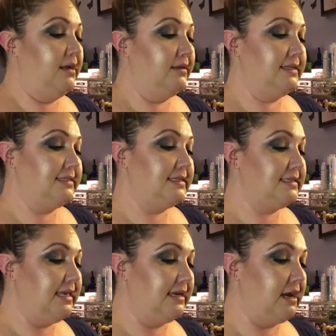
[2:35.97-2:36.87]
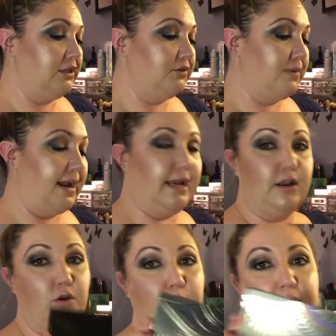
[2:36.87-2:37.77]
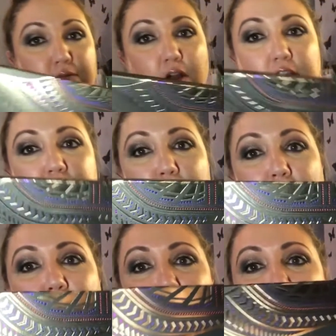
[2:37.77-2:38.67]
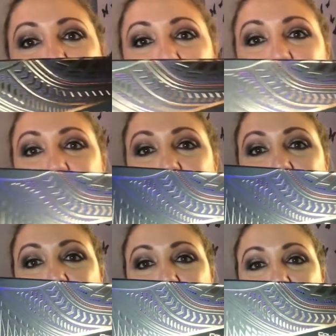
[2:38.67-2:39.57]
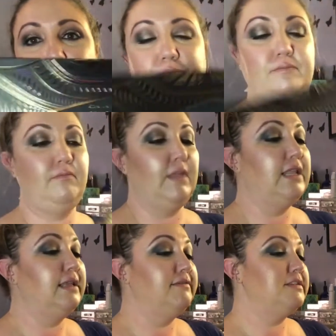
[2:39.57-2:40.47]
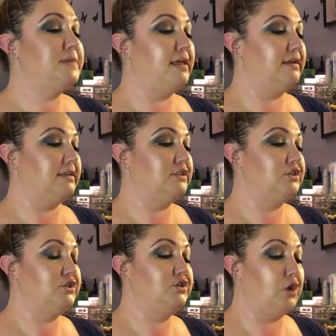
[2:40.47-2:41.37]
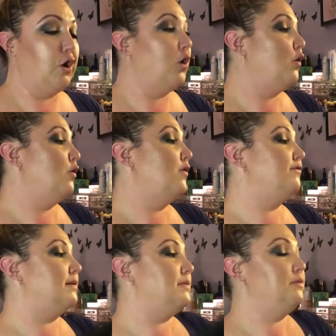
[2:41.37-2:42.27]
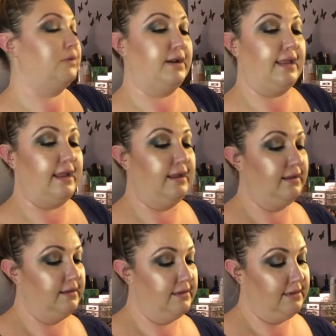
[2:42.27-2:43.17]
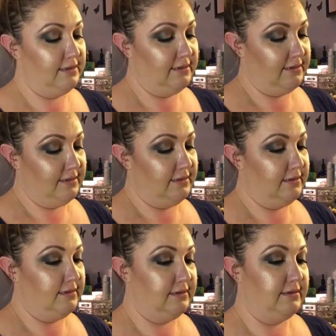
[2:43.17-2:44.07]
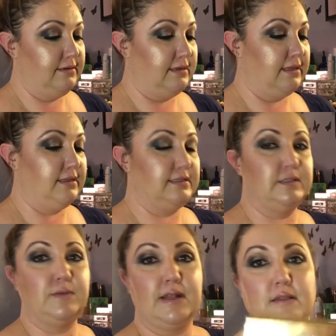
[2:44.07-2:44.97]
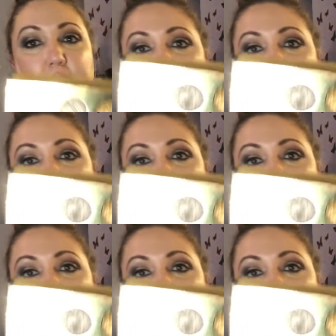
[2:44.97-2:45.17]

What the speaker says: This is the Colored Rain Queen of Hearts palette. I love this palette. It's so flippin' pretty. And this is what the